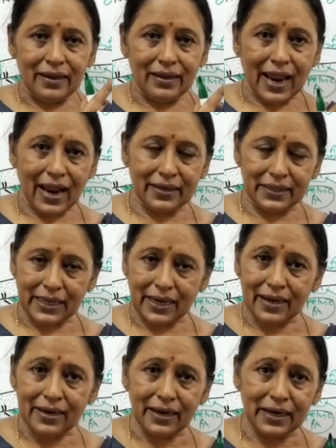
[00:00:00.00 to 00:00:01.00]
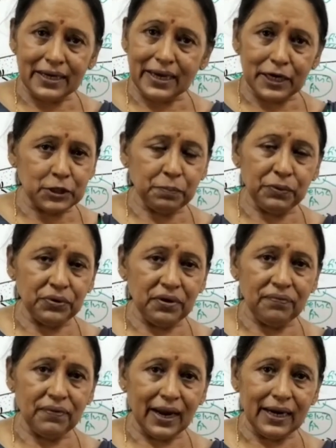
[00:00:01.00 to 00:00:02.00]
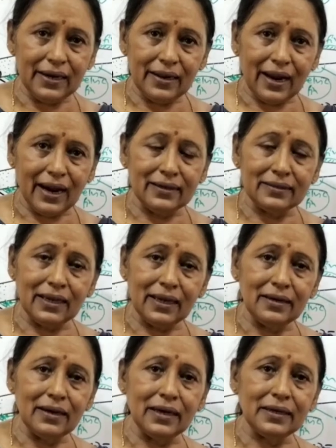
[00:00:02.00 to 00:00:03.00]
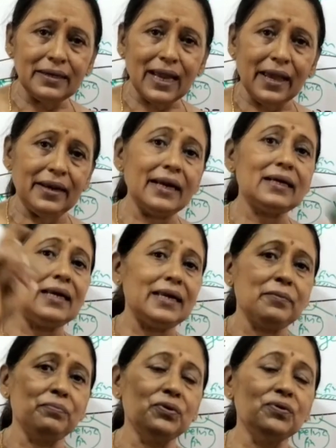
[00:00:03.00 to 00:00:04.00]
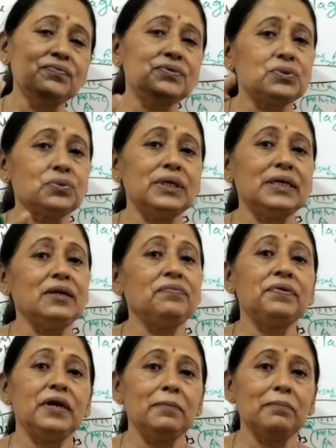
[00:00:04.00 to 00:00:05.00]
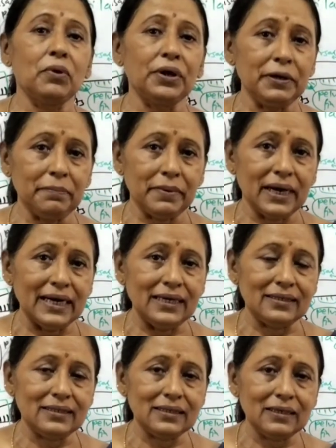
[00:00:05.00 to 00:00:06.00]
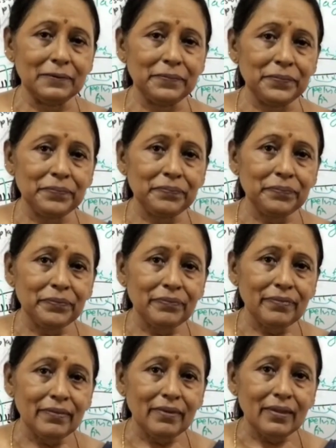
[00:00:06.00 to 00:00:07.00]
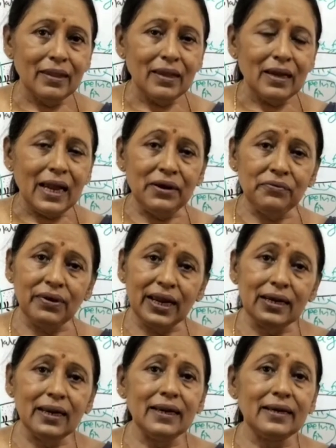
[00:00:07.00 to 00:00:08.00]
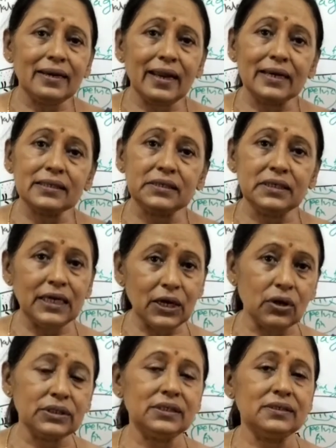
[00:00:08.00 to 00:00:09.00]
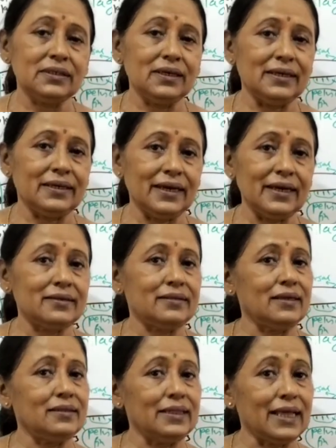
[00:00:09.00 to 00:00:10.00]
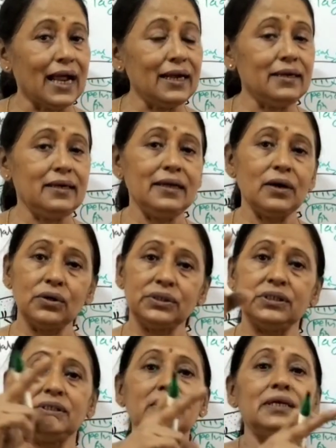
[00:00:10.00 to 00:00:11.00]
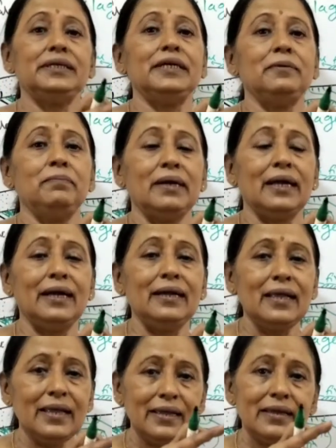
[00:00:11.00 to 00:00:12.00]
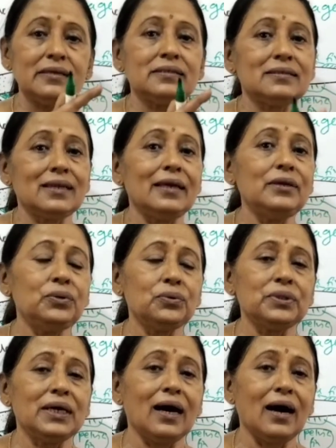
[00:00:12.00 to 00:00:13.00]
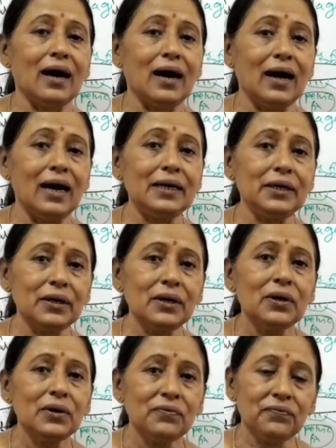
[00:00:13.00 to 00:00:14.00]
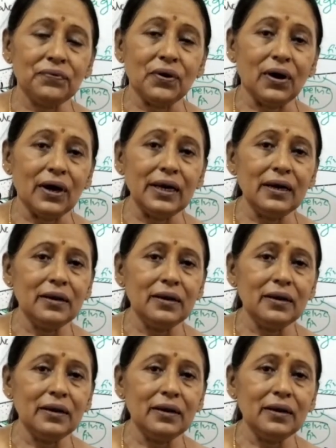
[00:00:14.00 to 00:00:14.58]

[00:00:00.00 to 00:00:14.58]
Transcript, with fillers: uh, there it gets purified and then it directly moves to the different body parts and when it gets deoxygenated then that deoxygenated blood is sent to the heart for